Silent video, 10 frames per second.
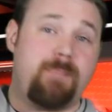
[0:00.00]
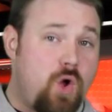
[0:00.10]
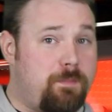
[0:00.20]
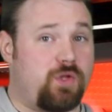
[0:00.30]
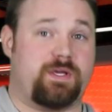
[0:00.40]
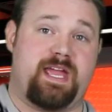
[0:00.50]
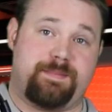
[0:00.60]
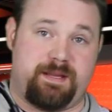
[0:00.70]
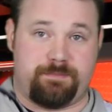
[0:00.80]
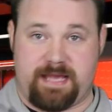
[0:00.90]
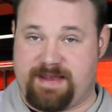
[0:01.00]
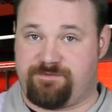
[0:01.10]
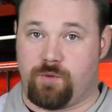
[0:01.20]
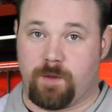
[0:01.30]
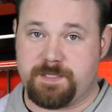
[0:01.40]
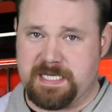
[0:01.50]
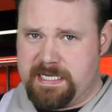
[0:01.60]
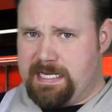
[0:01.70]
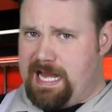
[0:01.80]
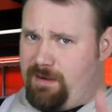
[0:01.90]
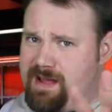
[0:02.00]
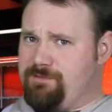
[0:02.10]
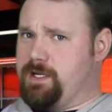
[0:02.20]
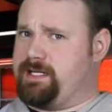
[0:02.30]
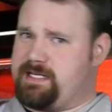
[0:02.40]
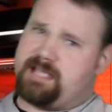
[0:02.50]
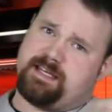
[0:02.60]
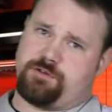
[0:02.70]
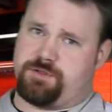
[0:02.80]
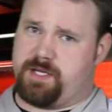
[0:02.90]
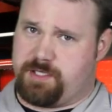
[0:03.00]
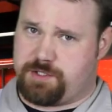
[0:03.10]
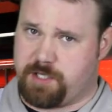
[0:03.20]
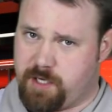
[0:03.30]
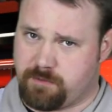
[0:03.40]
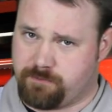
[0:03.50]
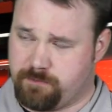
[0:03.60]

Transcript: mobile gaming platforms. However, it does other things too.